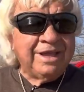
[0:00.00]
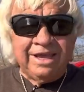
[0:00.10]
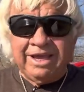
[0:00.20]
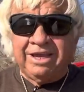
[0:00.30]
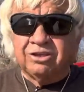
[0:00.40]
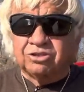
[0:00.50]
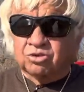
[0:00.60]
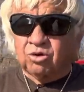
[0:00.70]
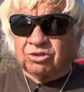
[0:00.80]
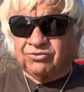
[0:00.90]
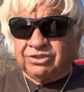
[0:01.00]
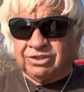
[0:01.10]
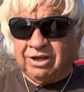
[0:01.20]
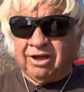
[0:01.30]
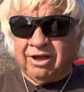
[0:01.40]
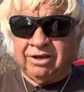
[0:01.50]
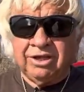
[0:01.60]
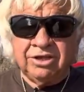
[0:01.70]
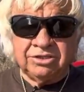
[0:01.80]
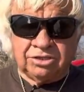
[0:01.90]
Heat destroys fishing line.
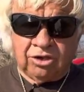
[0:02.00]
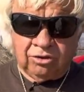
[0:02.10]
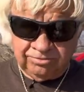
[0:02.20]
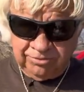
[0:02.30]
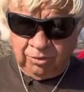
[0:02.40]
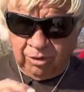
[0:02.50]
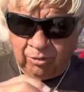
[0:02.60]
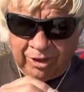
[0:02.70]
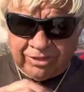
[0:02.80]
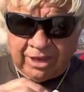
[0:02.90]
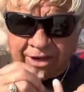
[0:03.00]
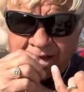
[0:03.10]
So you want to wet that knot